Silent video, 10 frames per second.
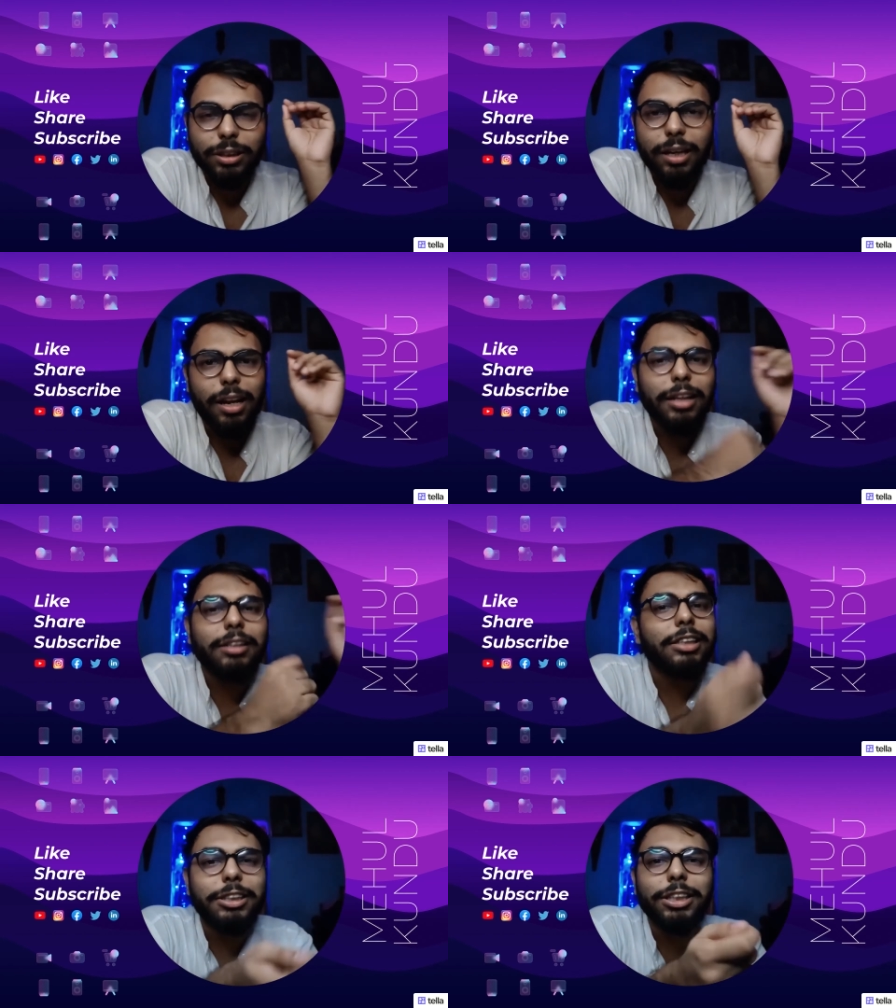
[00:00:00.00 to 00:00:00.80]

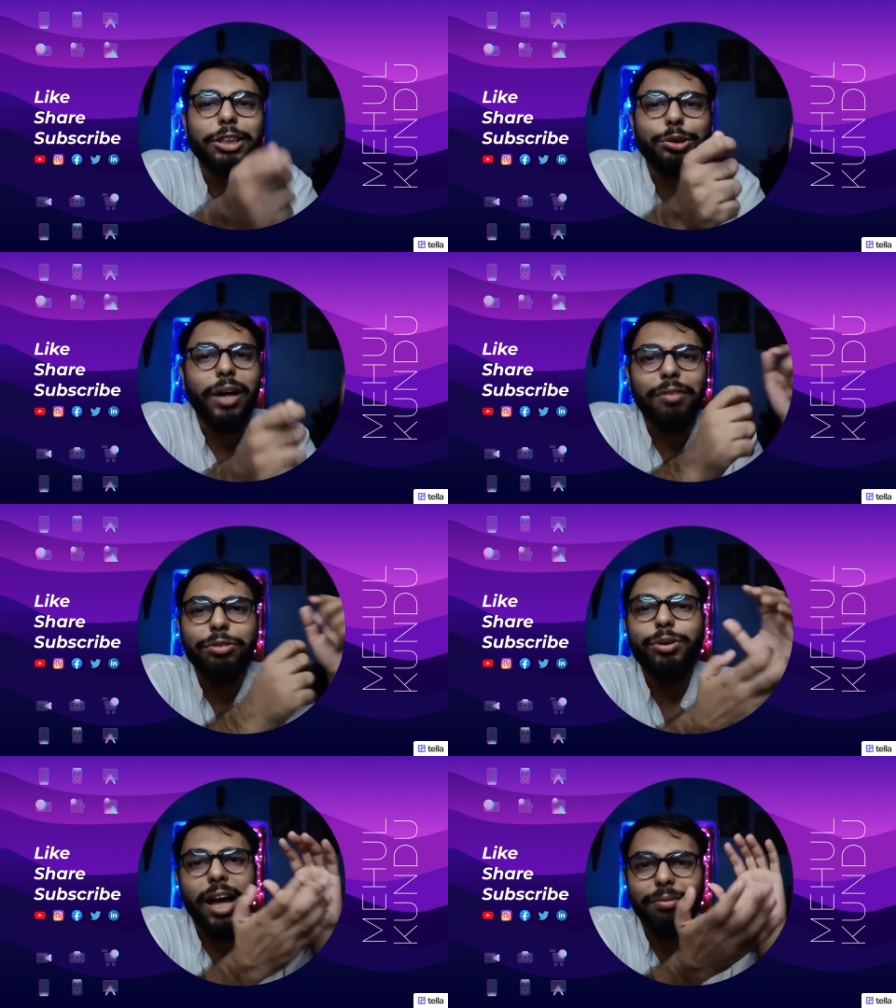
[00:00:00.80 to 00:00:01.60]
Like literally you
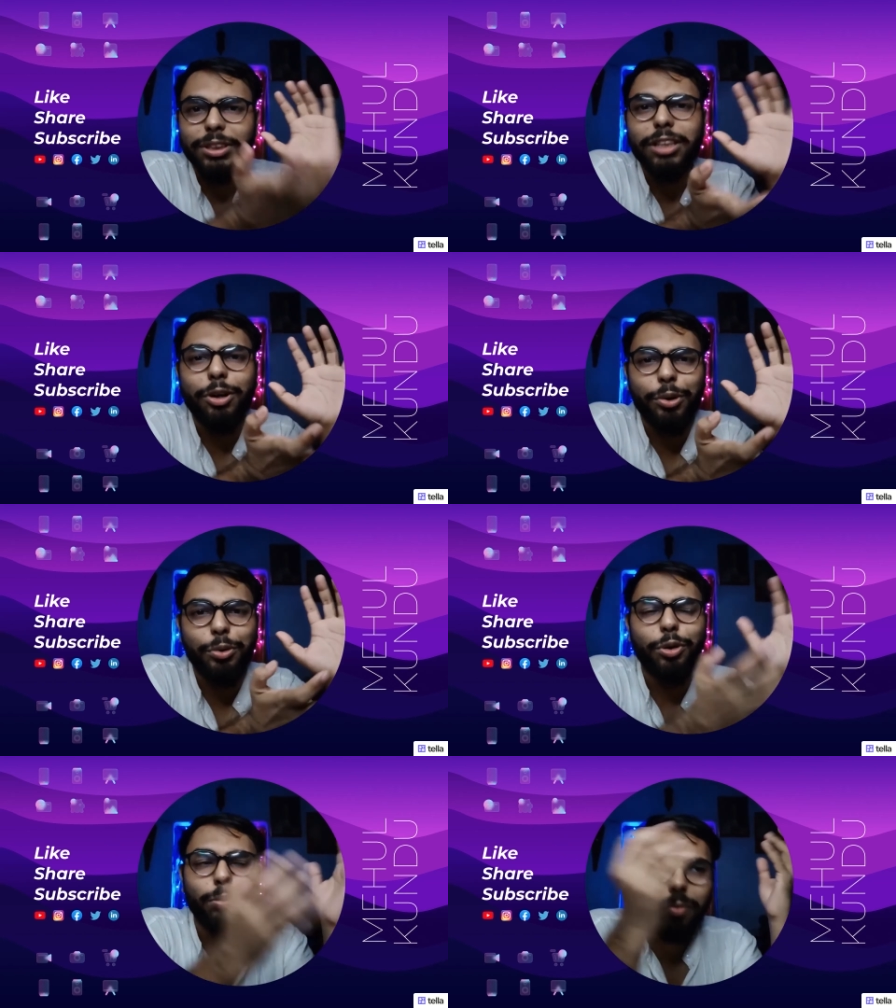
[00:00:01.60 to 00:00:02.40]
have to have the
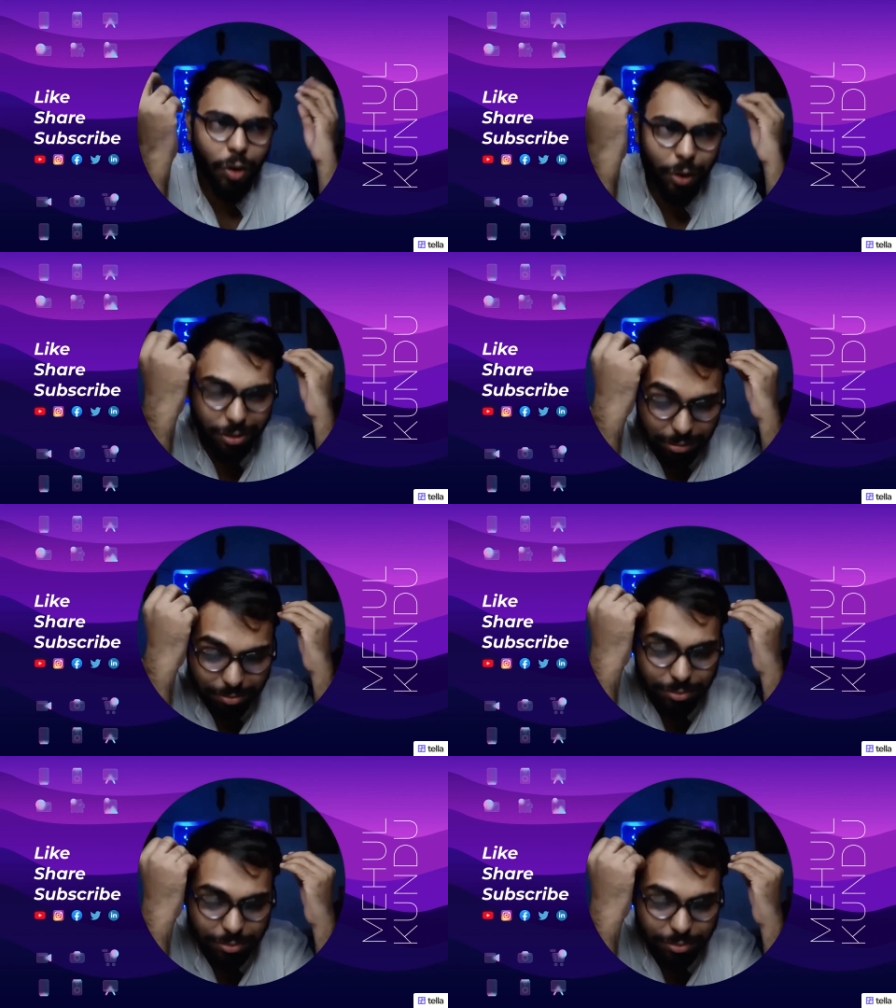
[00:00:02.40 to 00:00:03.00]
Chrome or